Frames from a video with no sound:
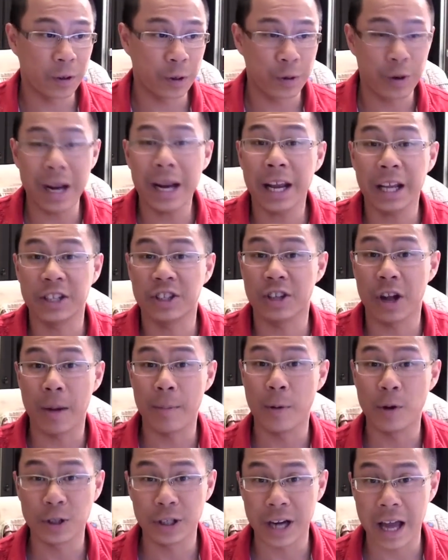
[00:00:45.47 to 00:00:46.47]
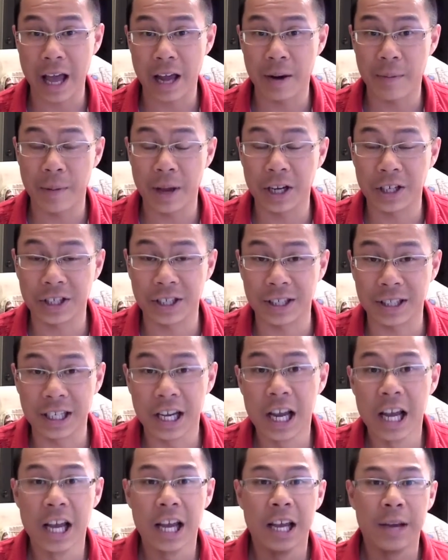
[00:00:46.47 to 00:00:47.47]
creating stop motion animations.